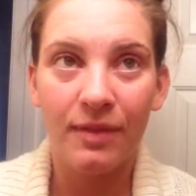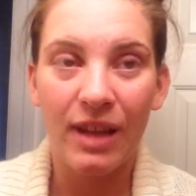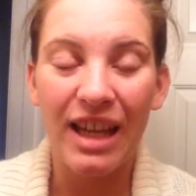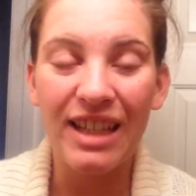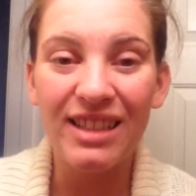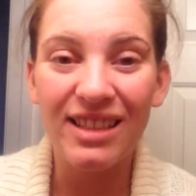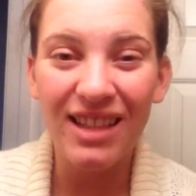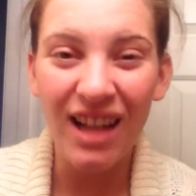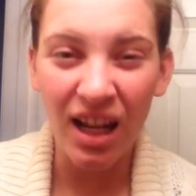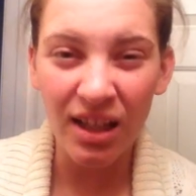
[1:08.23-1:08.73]

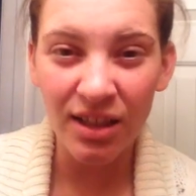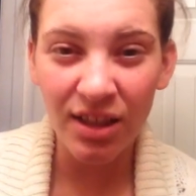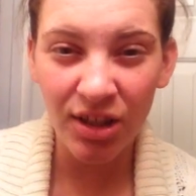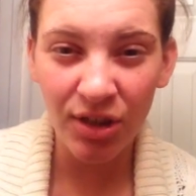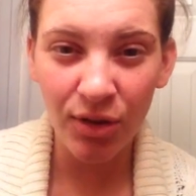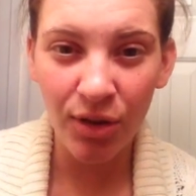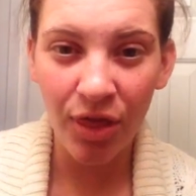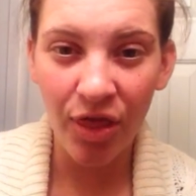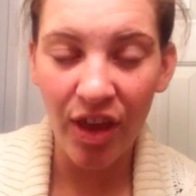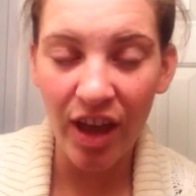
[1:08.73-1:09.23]
It's not
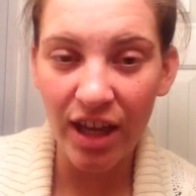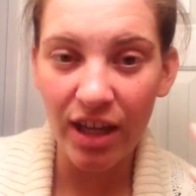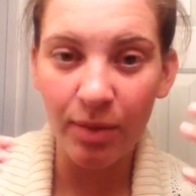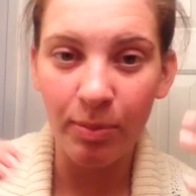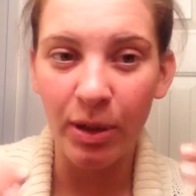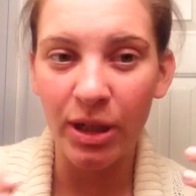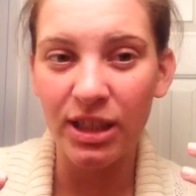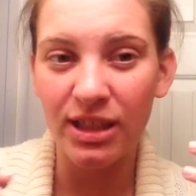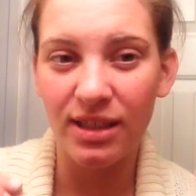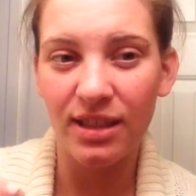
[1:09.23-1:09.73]
too
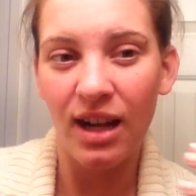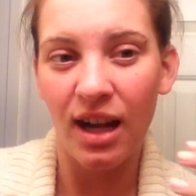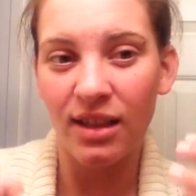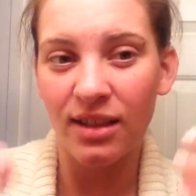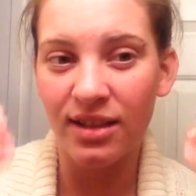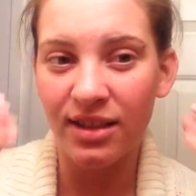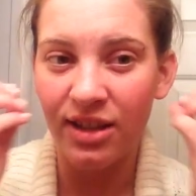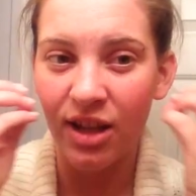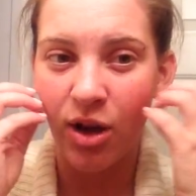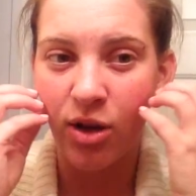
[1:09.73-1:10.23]
thick, but it's
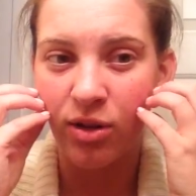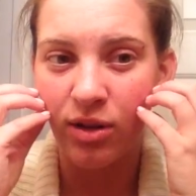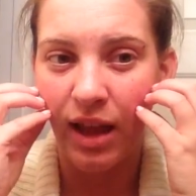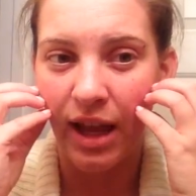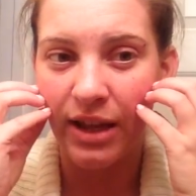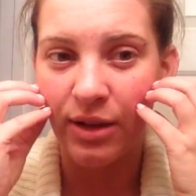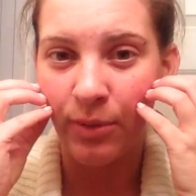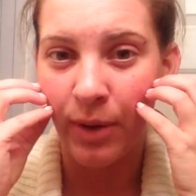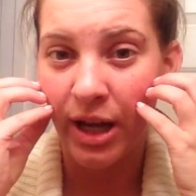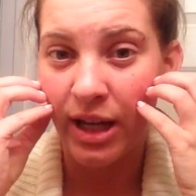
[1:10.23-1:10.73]
not so
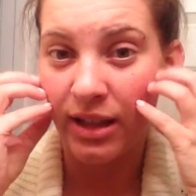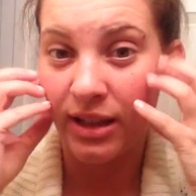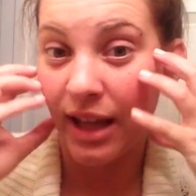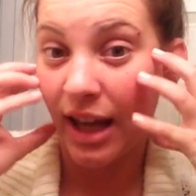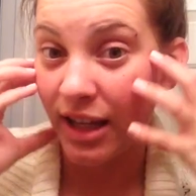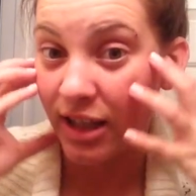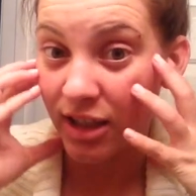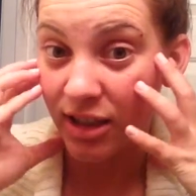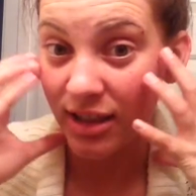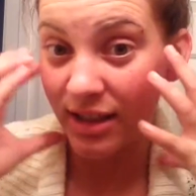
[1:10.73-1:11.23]
lightweight
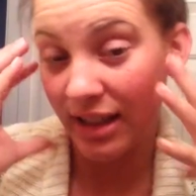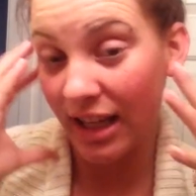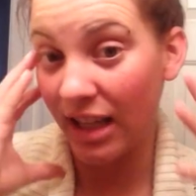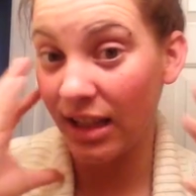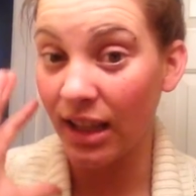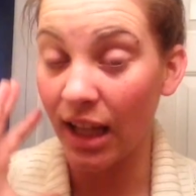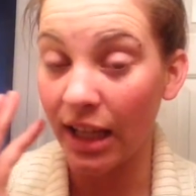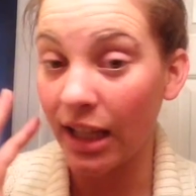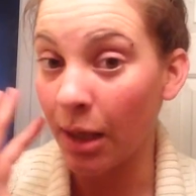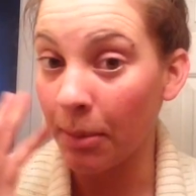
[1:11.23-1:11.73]
that your
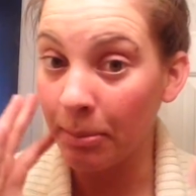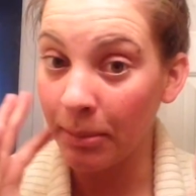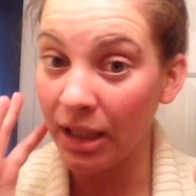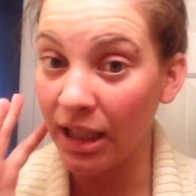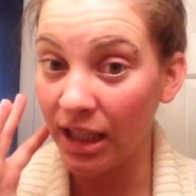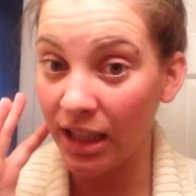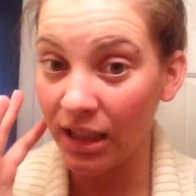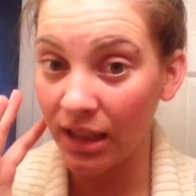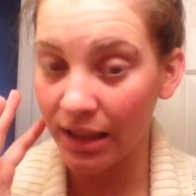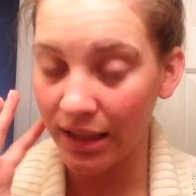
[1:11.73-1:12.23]
skin like
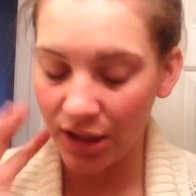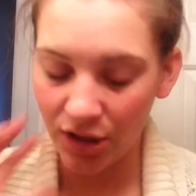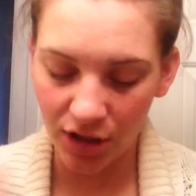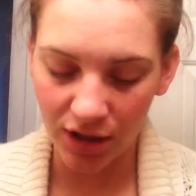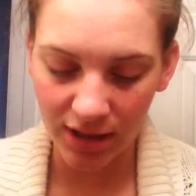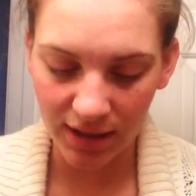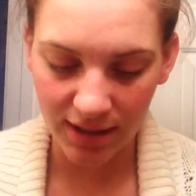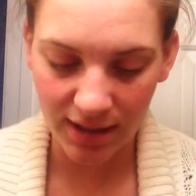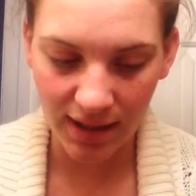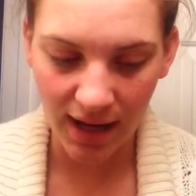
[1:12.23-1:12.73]
immediately
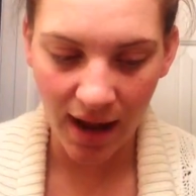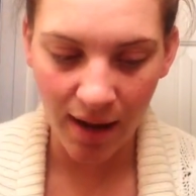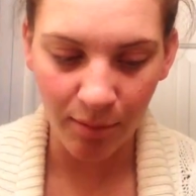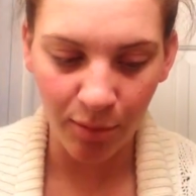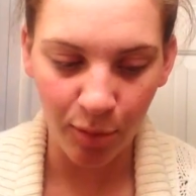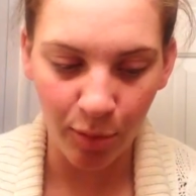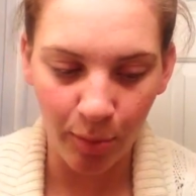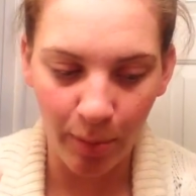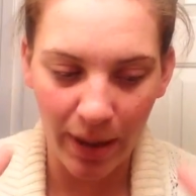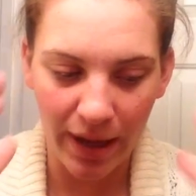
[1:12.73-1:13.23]
drinks it
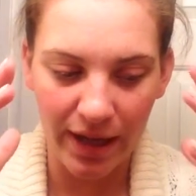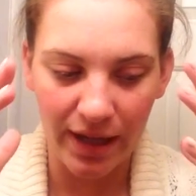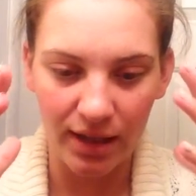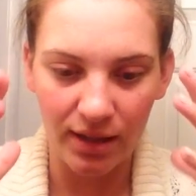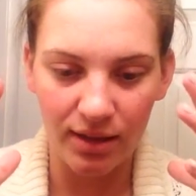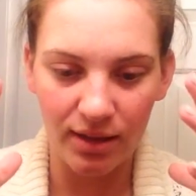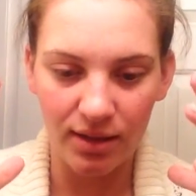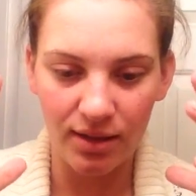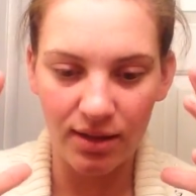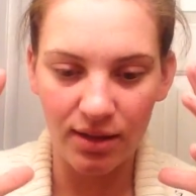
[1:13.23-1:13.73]
up,
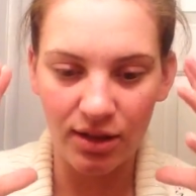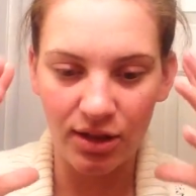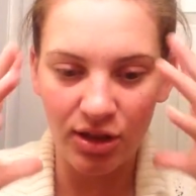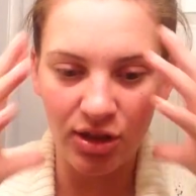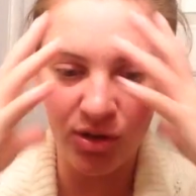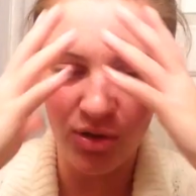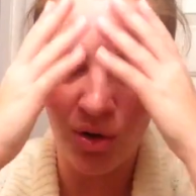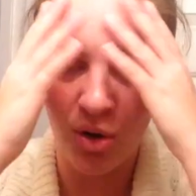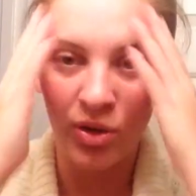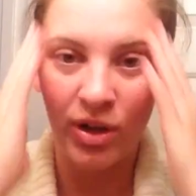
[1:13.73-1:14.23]
but
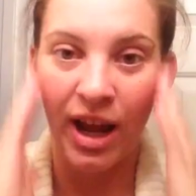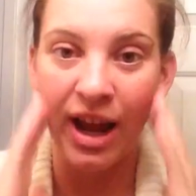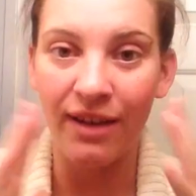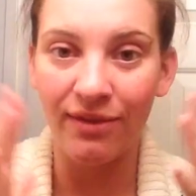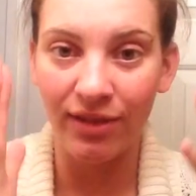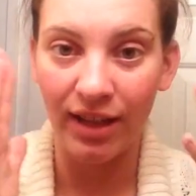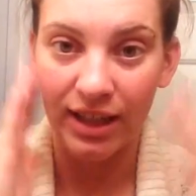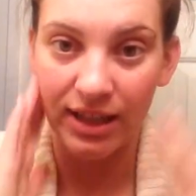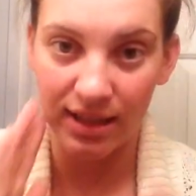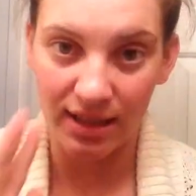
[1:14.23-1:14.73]
you don't
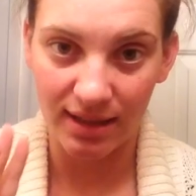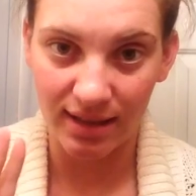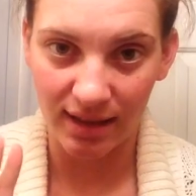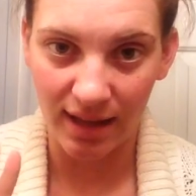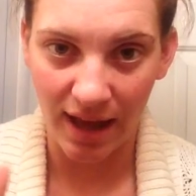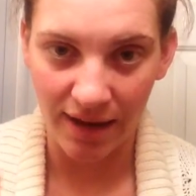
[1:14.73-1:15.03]
have like this